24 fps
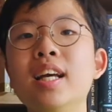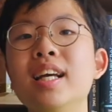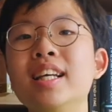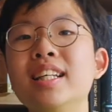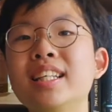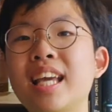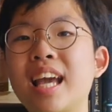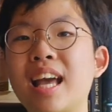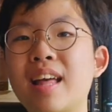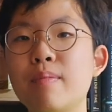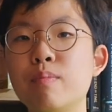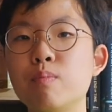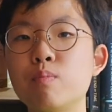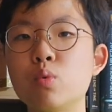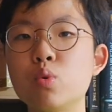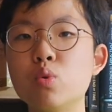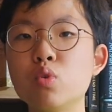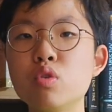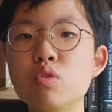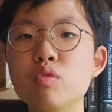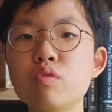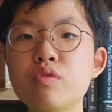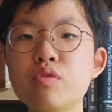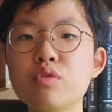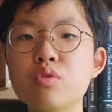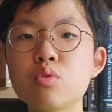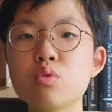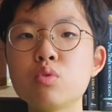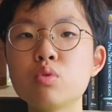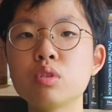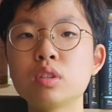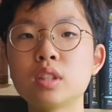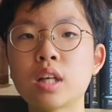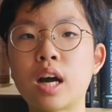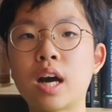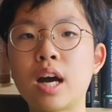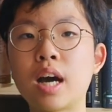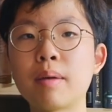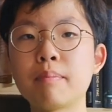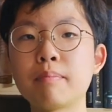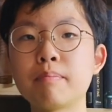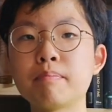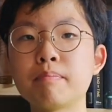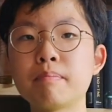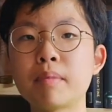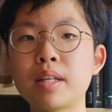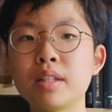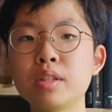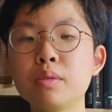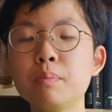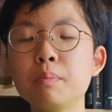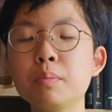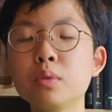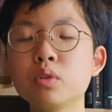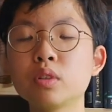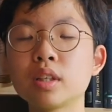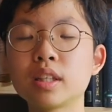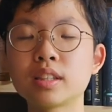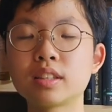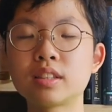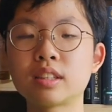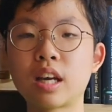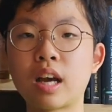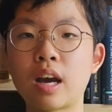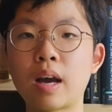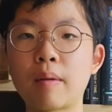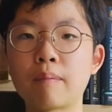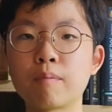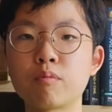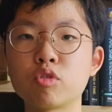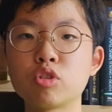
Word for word: can move through time, manipulate time,